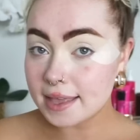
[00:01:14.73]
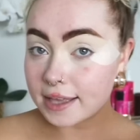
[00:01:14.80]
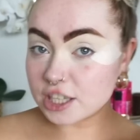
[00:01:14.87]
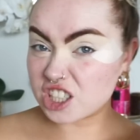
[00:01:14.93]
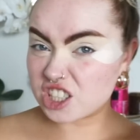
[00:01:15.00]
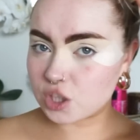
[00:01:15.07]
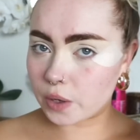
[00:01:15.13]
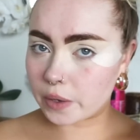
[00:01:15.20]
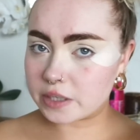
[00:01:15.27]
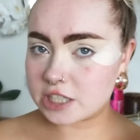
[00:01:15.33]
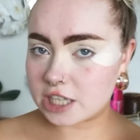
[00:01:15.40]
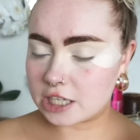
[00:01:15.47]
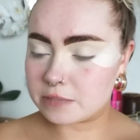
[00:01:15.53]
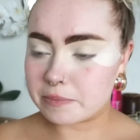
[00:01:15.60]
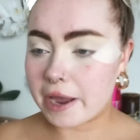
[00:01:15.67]
Just thought I'd
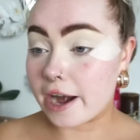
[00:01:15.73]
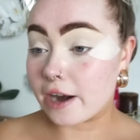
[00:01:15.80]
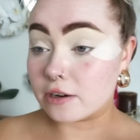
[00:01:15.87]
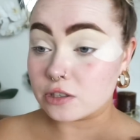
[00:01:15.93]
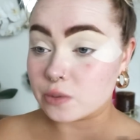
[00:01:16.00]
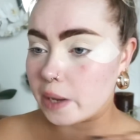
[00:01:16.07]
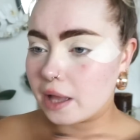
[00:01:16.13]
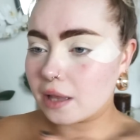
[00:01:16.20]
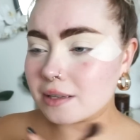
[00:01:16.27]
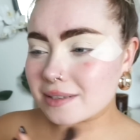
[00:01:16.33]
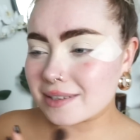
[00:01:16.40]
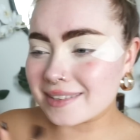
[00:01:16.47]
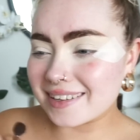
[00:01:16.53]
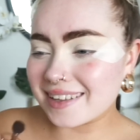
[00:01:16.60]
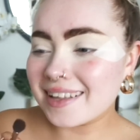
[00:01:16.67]
change my hair as well.
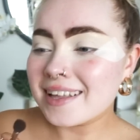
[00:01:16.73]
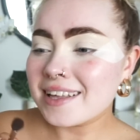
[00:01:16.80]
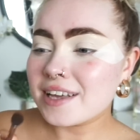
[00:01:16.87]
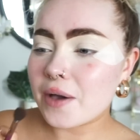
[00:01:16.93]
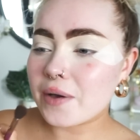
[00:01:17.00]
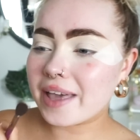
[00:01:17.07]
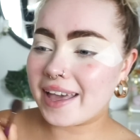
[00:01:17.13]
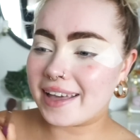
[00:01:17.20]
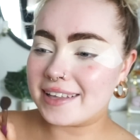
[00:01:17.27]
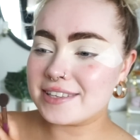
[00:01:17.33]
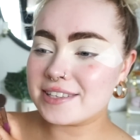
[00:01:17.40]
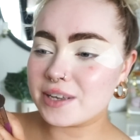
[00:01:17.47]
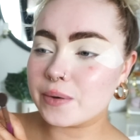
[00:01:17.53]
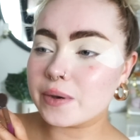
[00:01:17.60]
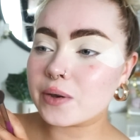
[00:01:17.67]
Okay,
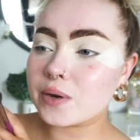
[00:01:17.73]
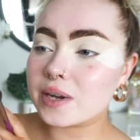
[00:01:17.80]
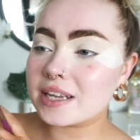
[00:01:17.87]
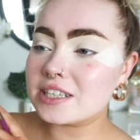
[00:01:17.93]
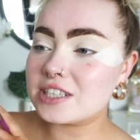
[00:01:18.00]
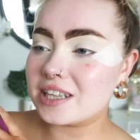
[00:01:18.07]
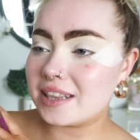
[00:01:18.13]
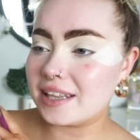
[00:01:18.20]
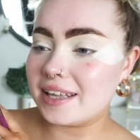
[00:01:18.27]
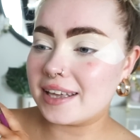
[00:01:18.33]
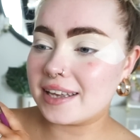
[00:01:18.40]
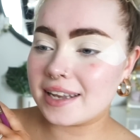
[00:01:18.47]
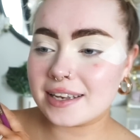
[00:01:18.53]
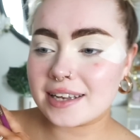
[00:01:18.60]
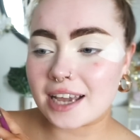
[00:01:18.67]
so going into the
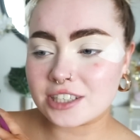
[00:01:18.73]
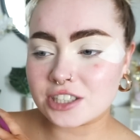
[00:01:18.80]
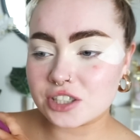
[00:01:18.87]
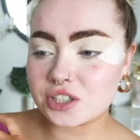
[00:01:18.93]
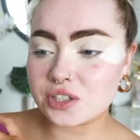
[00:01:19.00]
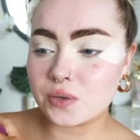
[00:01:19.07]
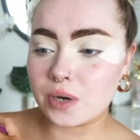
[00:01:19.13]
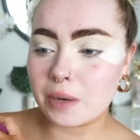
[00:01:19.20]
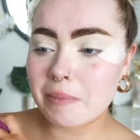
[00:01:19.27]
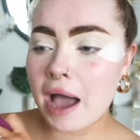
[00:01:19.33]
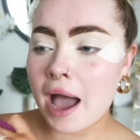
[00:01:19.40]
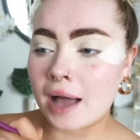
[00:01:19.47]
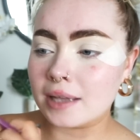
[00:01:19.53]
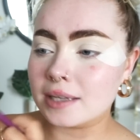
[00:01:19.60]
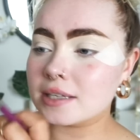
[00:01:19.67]
Natasha Denona
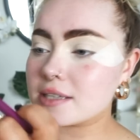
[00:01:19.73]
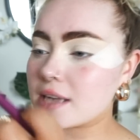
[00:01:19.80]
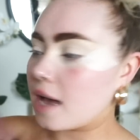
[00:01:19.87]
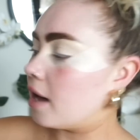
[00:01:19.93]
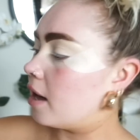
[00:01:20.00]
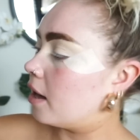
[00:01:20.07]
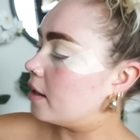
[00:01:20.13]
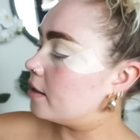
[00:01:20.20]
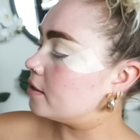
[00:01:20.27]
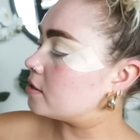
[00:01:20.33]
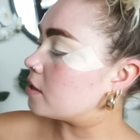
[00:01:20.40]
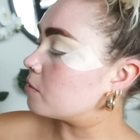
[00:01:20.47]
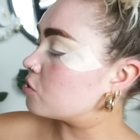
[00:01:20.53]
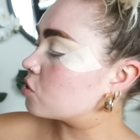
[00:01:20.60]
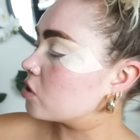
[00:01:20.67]
palette, and
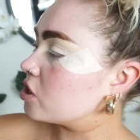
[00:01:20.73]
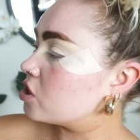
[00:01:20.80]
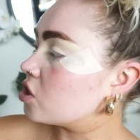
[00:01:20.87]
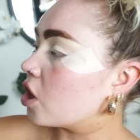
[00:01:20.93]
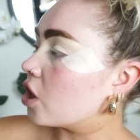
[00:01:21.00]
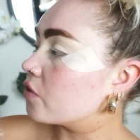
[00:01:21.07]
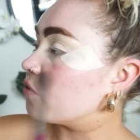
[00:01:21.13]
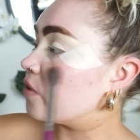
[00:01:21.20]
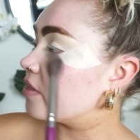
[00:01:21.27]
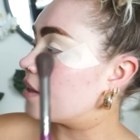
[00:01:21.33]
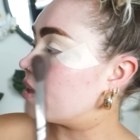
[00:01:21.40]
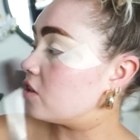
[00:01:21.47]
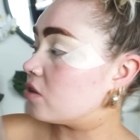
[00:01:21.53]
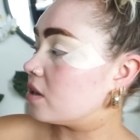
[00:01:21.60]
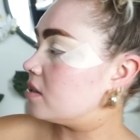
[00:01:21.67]
I'm just gonna start off with a
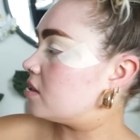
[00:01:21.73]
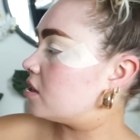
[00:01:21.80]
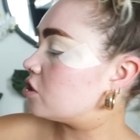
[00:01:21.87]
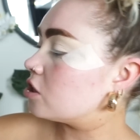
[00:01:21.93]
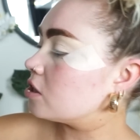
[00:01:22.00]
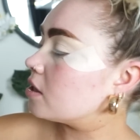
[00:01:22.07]
transition.